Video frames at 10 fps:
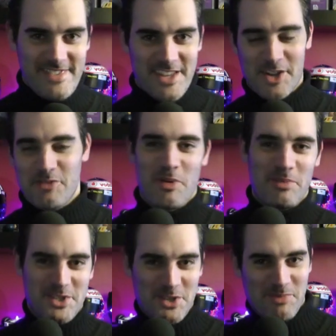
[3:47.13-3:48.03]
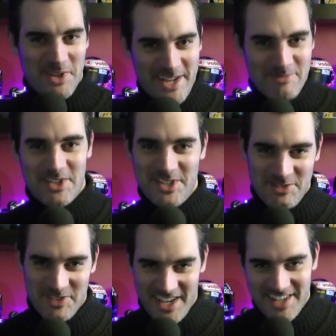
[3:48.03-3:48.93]
I could probably duplicate
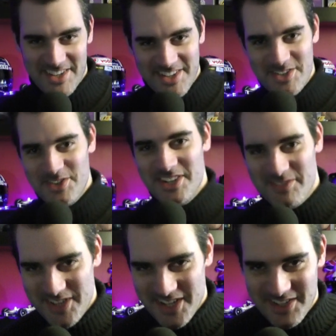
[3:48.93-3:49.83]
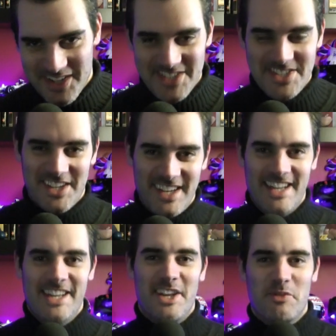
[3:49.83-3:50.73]
myself again, like the New Year video last year.
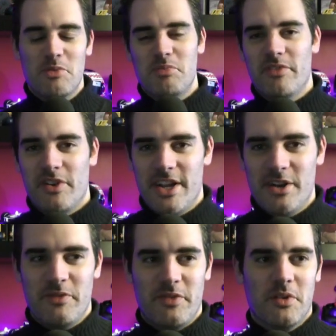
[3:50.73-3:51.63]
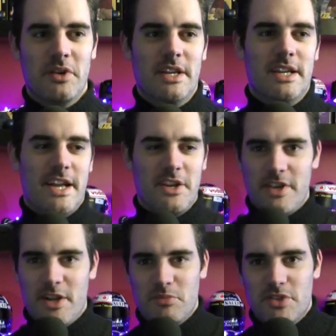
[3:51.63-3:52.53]
It would be very helpful, and it would
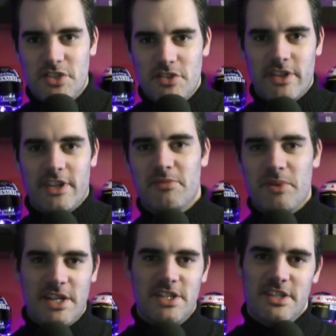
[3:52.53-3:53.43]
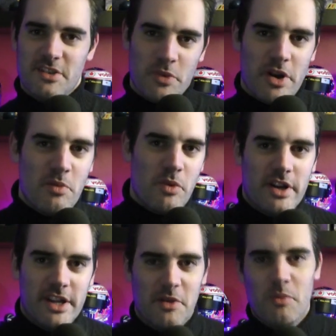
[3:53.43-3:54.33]
help just during those patches. When I'm
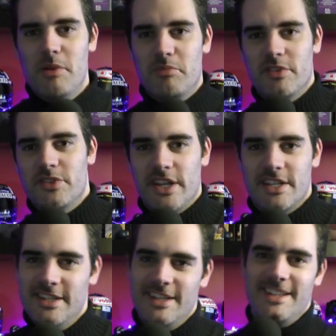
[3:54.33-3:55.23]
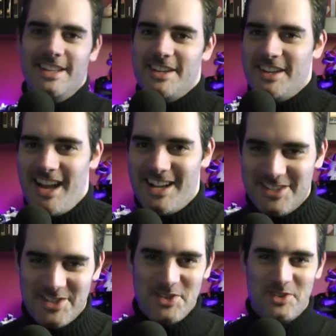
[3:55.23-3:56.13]
working on one project,
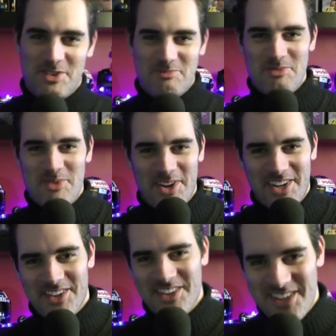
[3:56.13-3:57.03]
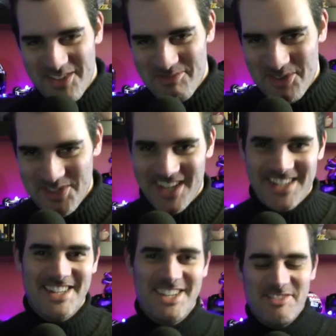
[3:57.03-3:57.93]
Alan too could be working on another project.